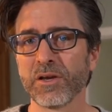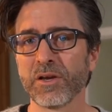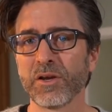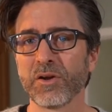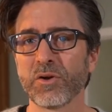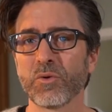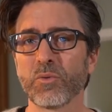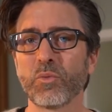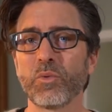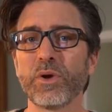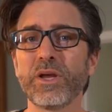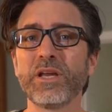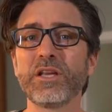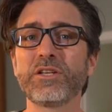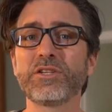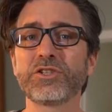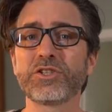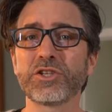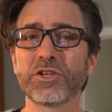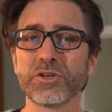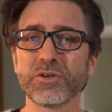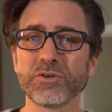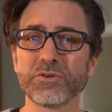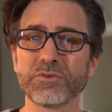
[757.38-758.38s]
We
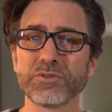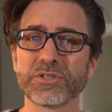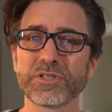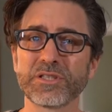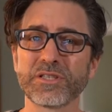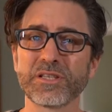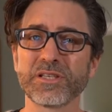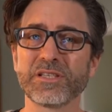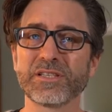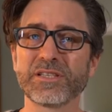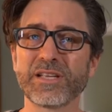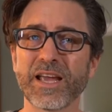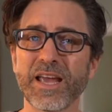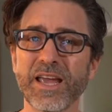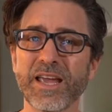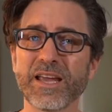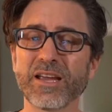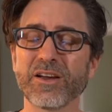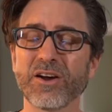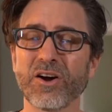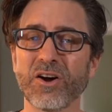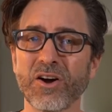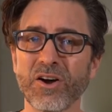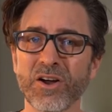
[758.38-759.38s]
choose to
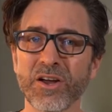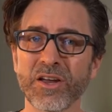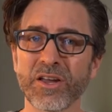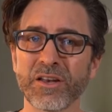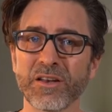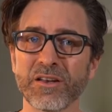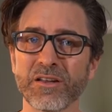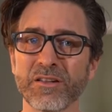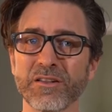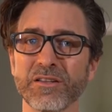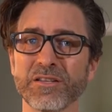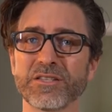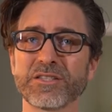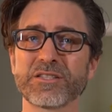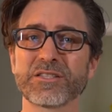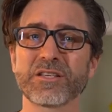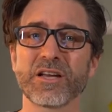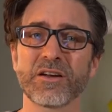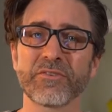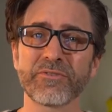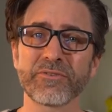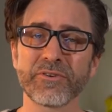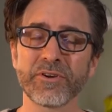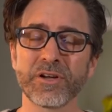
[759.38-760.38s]
take on the
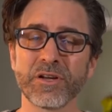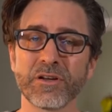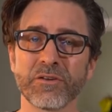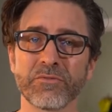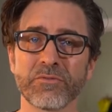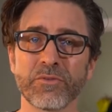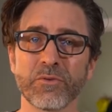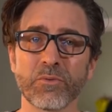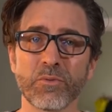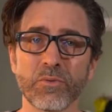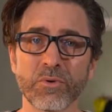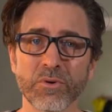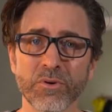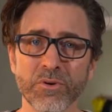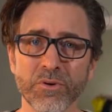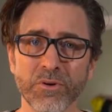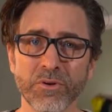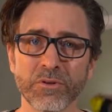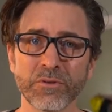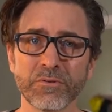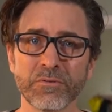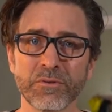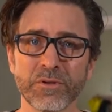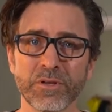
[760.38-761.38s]
suffering of the
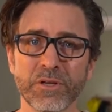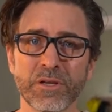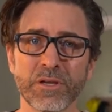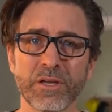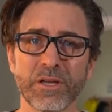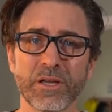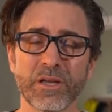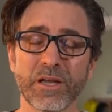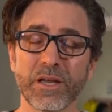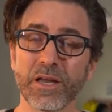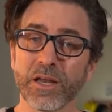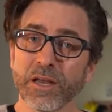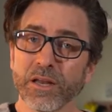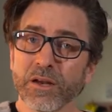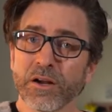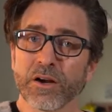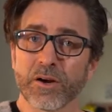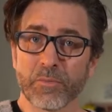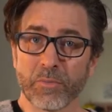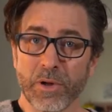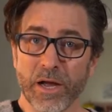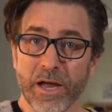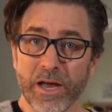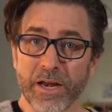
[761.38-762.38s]
world in
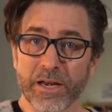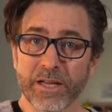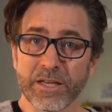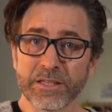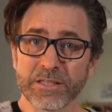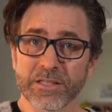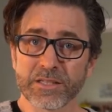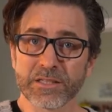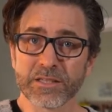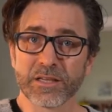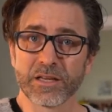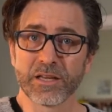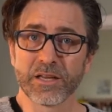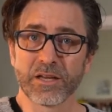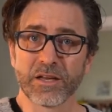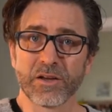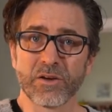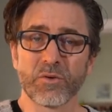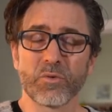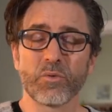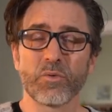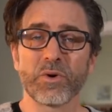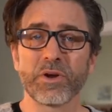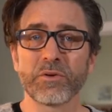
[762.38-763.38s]
our bodies
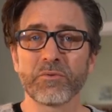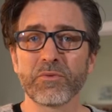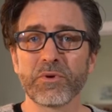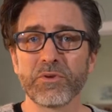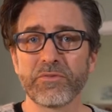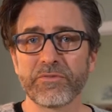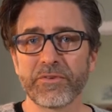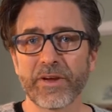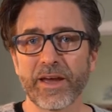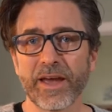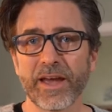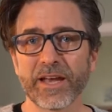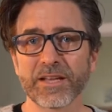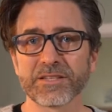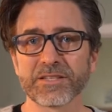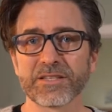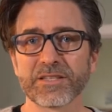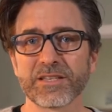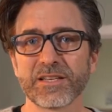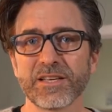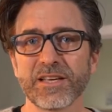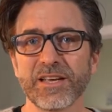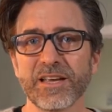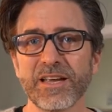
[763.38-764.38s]
when we fast,